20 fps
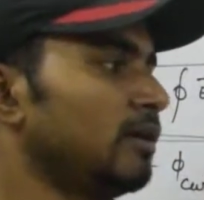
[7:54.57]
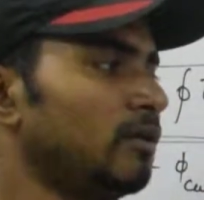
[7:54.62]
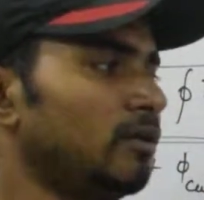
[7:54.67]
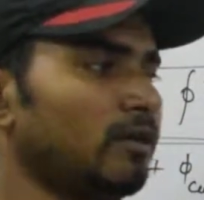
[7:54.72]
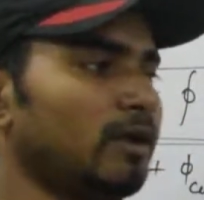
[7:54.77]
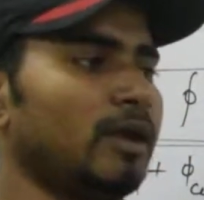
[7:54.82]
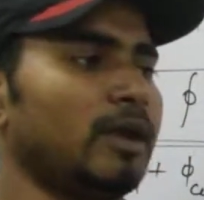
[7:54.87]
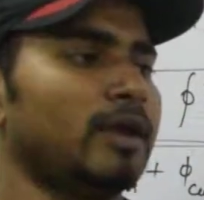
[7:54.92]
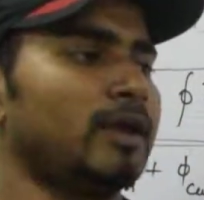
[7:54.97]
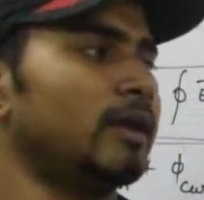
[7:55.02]

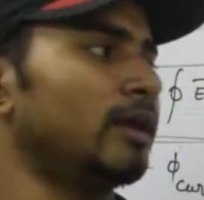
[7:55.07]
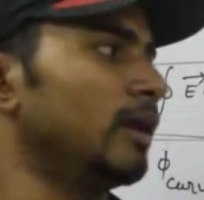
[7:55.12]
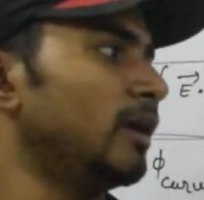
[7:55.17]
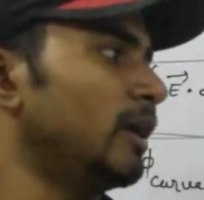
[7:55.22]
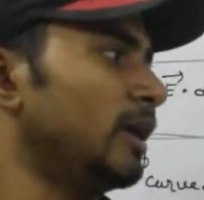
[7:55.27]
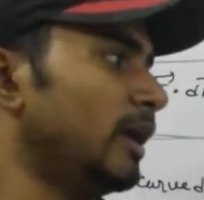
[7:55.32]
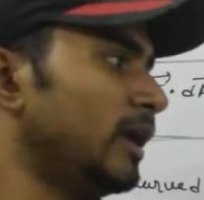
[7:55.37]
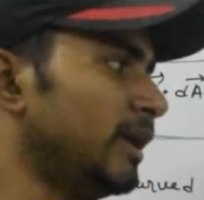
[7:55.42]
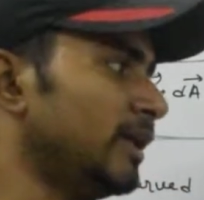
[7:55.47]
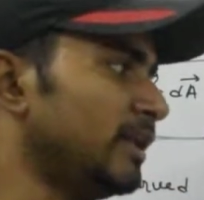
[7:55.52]
Okay,
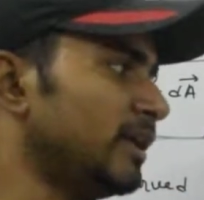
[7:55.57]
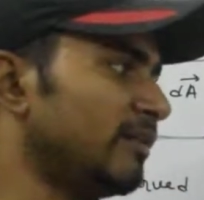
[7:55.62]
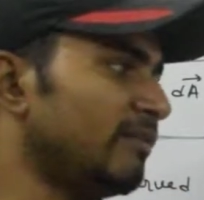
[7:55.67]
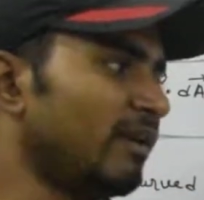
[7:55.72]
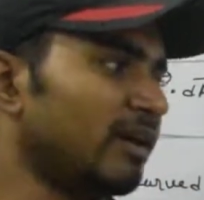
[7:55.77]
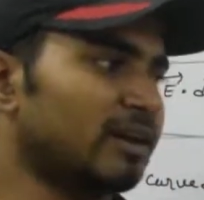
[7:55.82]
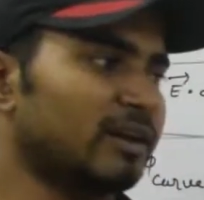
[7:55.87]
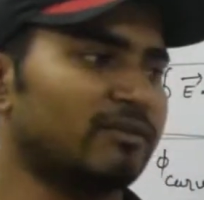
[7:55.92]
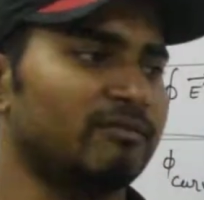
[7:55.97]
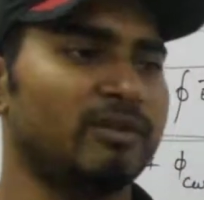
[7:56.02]
area
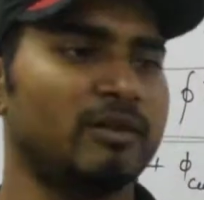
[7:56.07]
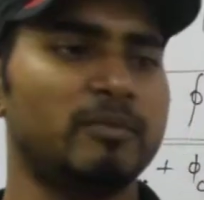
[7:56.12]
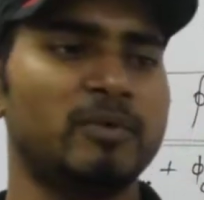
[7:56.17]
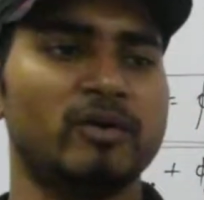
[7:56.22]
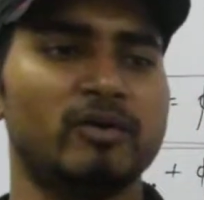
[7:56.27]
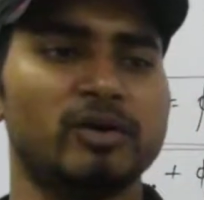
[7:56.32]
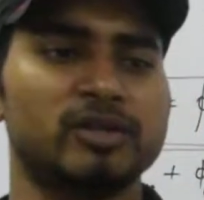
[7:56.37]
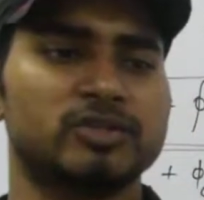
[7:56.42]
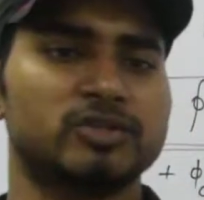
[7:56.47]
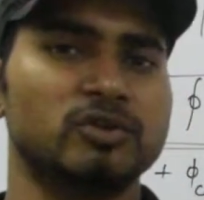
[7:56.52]
vector will be
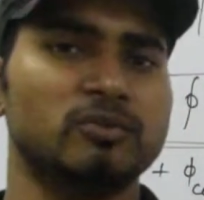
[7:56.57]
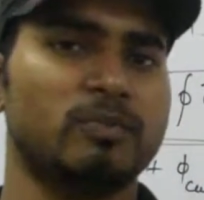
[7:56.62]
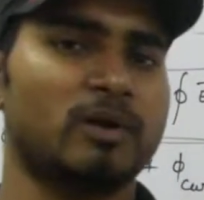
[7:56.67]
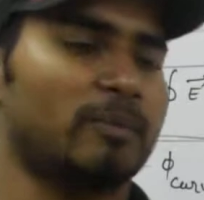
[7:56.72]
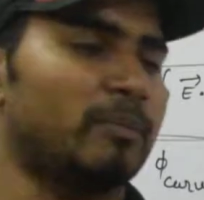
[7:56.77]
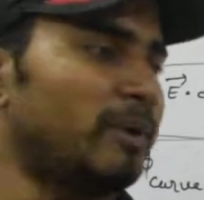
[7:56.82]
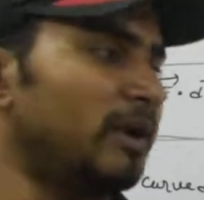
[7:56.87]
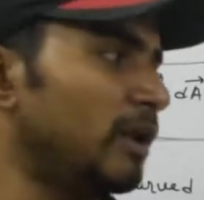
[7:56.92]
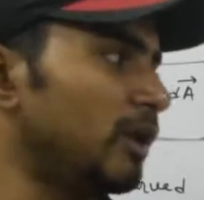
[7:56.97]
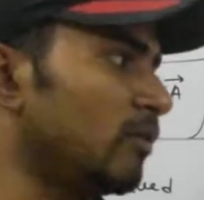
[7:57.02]
also
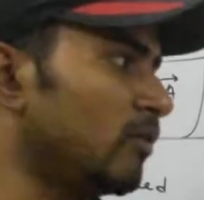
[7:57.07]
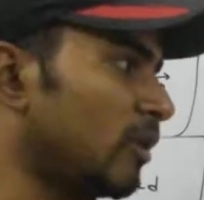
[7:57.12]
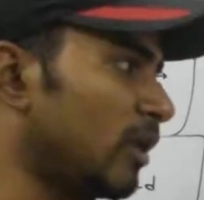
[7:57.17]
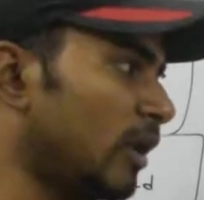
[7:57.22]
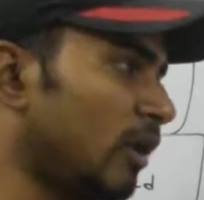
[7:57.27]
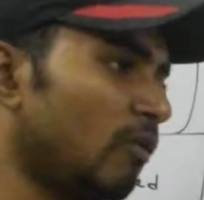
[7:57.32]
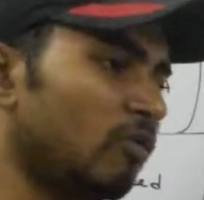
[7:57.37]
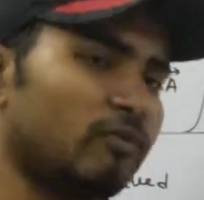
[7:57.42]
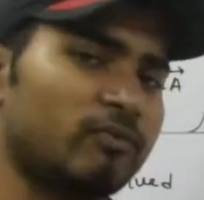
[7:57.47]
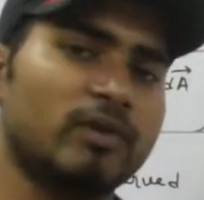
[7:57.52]
perpendicular
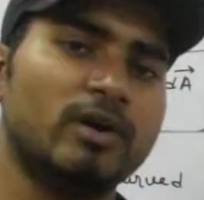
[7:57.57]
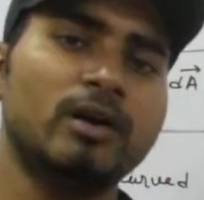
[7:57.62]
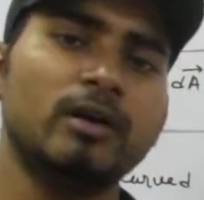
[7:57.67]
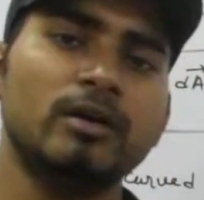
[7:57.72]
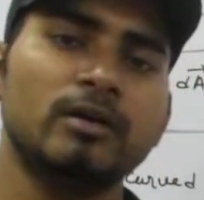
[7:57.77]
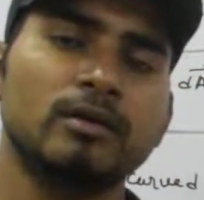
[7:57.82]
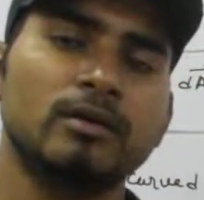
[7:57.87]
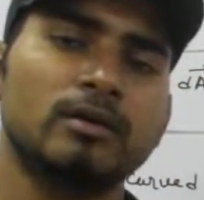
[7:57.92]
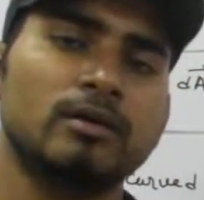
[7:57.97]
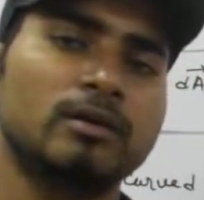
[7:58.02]
outward,
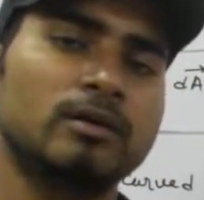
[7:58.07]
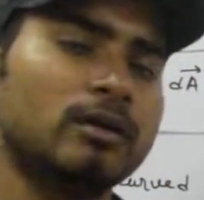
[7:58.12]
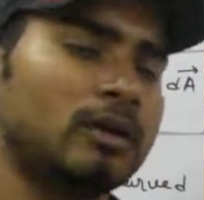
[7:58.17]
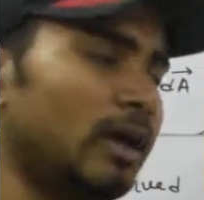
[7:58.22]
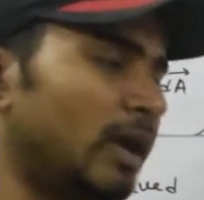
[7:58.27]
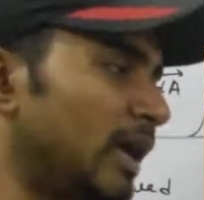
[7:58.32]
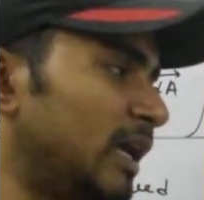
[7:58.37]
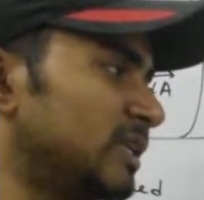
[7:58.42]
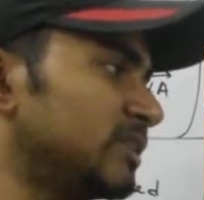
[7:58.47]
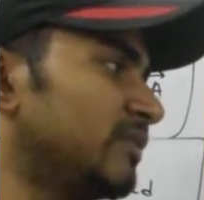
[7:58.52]

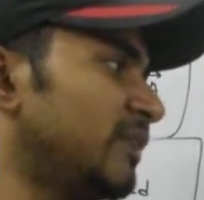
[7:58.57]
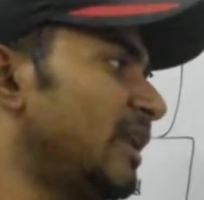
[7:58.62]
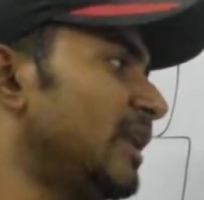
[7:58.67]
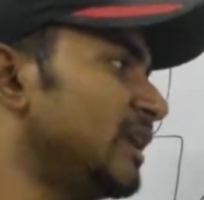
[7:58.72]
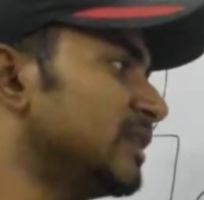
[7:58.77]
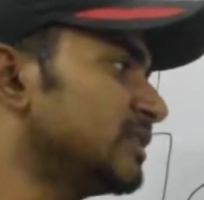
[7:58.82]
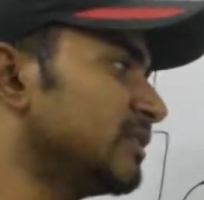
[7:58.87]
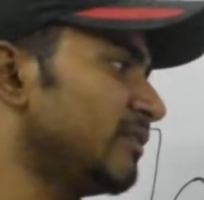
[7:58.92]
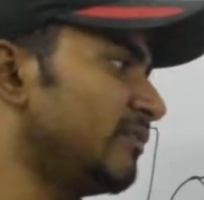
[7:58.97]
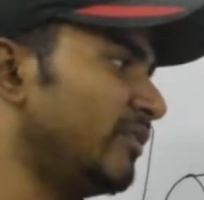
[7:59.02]
as well
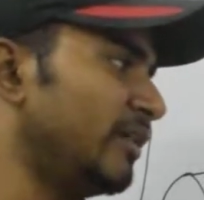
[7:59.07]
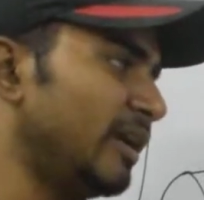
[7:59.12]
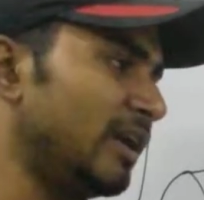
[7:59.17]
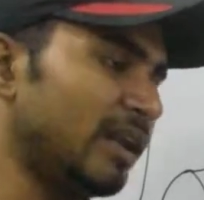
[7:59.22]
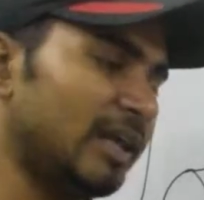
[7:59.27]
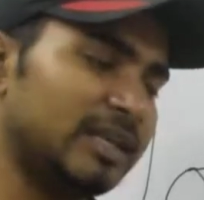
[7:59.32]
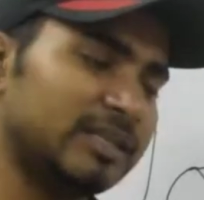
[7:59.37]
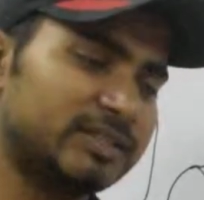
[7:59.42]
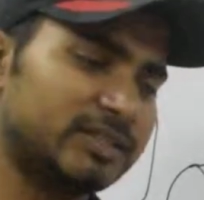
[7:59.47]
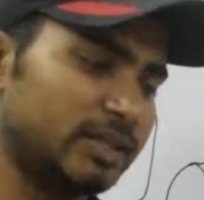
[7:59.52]
as the field
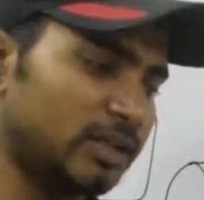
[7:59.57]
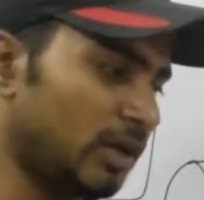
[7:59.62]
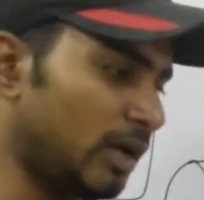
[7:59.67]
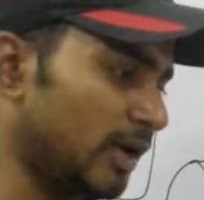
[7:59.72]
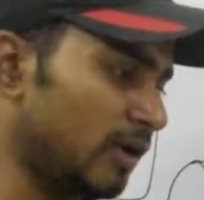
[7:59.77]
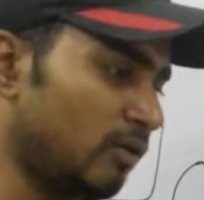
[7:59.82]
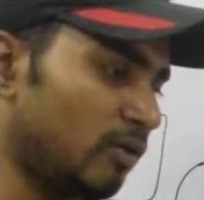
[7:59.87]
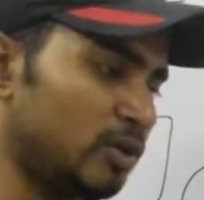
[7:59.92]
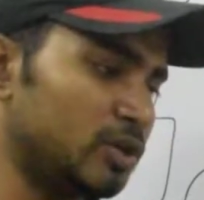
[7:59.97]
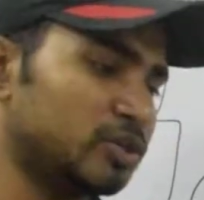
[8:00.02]
lines
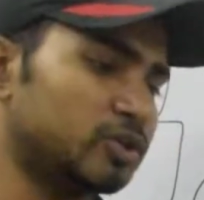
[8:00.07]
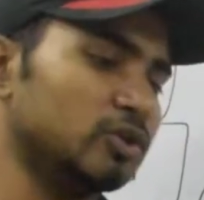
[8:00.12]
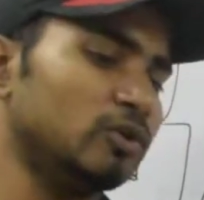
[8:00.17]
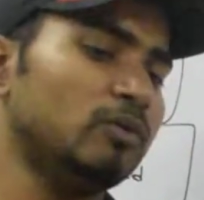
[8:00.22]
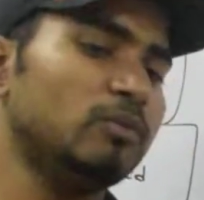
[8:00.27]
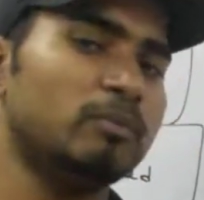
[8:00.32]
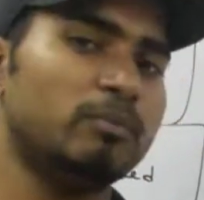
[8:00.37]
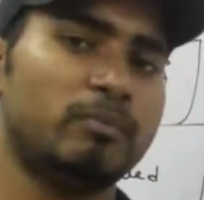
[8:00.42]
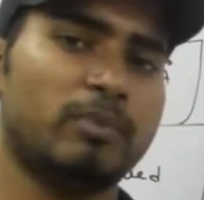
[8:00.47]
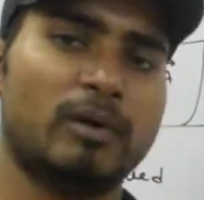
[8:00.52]
are also
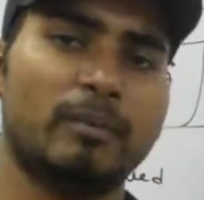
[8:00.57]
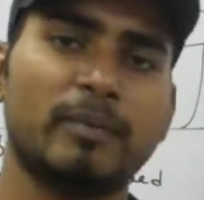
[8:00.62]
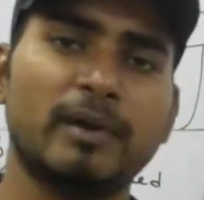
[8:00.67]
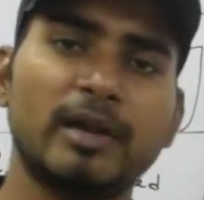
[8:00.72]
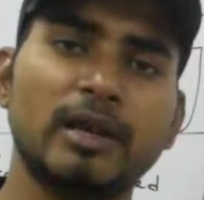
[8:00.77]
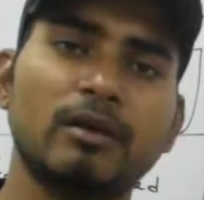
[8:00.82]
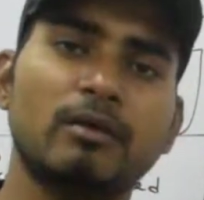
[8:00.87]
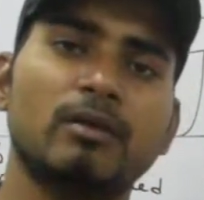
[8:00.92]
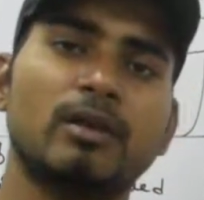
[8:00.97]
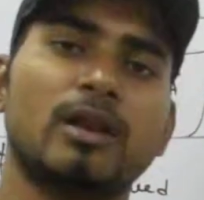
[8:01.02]

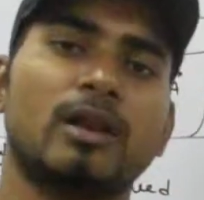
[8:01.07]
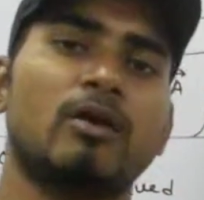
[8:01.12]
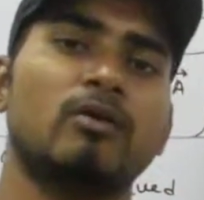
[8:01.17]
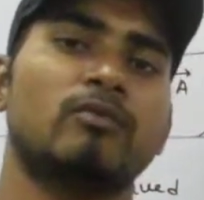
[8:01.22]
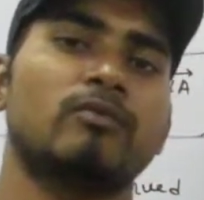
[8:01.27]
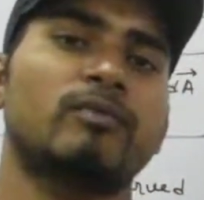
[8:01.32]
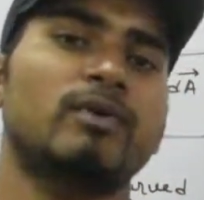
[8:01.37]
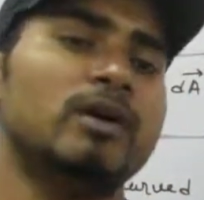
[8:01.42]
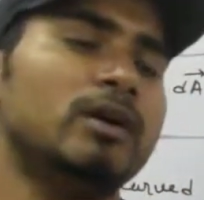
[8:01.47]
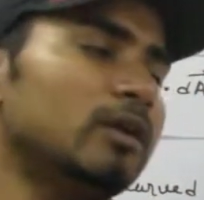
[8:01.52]
perpendicular
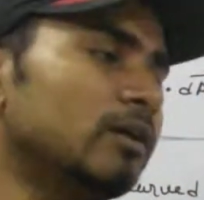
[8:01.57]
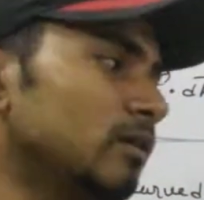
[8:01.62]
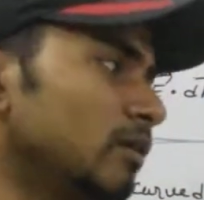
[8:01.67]
outward,